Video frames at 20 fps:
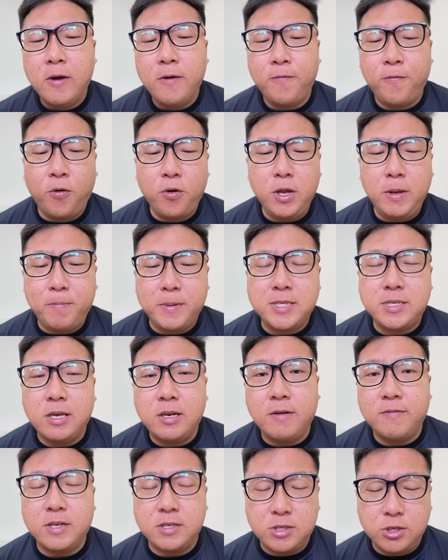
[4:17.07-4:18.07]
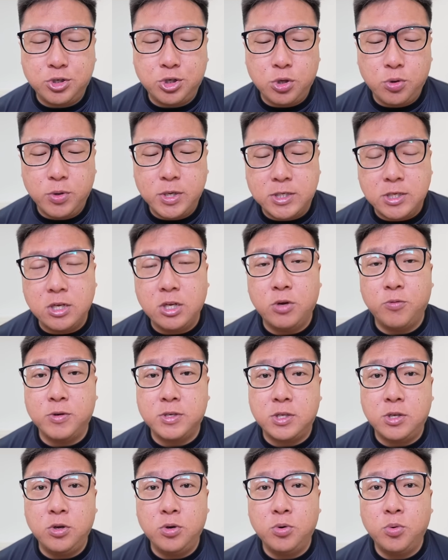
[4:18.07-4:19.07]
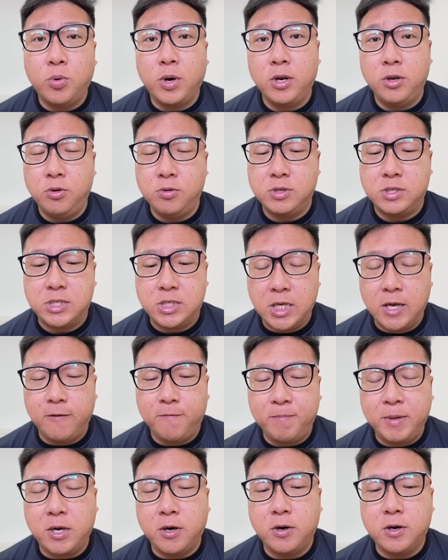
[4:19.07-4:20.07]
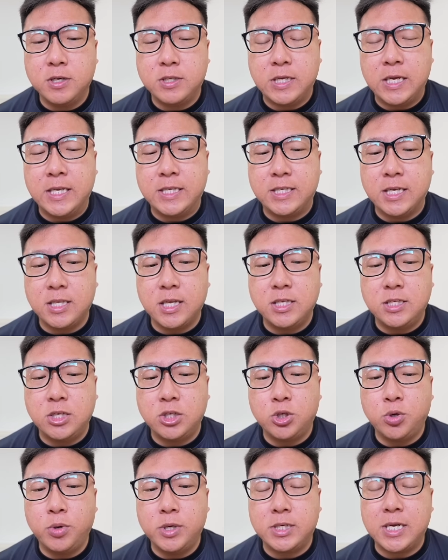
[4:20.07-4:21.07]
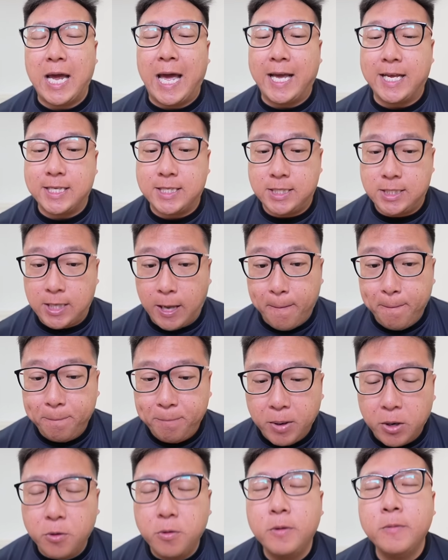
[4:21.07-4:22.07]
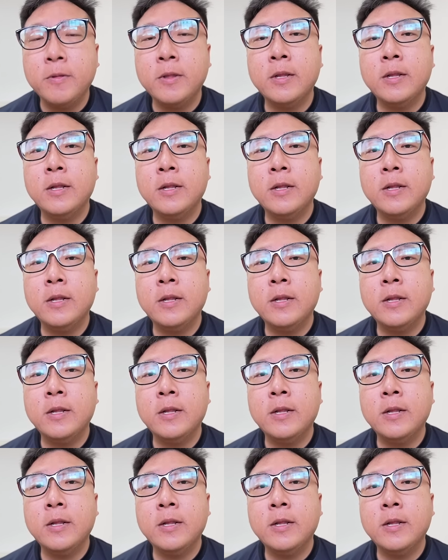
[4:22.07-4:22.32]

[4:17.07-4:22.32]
40% of the situation you will still want to use Surf, because in certain situation, example,